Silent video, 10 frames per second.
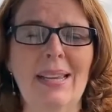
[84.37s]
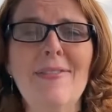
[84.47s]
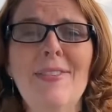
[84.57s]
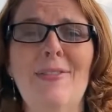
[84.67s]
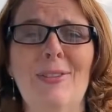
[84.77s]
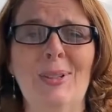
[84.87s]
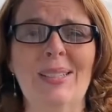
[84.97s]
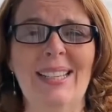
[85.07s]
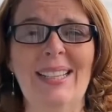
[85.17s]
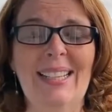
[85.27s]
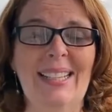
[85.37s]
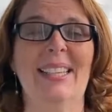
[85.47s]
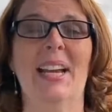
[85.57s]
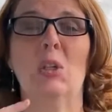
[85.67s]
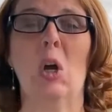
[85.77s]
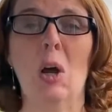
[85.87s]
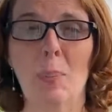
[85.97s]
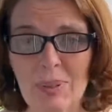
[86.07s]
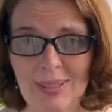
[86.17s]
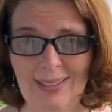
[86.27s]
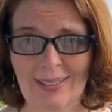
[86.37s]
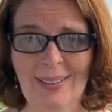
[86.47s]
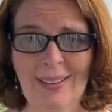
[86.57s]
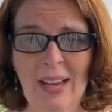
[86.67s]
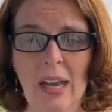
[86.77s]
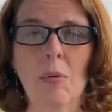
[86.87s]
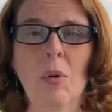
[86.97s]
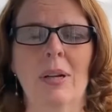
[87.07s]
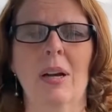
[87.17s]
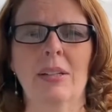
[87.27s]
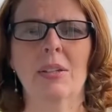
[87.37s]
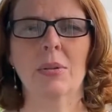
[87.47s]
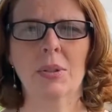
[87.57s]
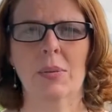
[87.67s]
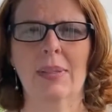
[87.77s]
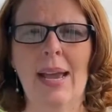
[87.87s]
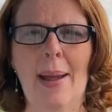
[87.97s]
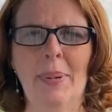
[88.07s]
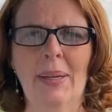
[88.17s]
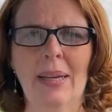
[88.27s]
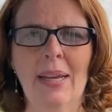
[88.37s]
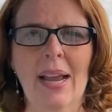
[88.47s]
even if it looks like the exact opposite of what God told you is happening.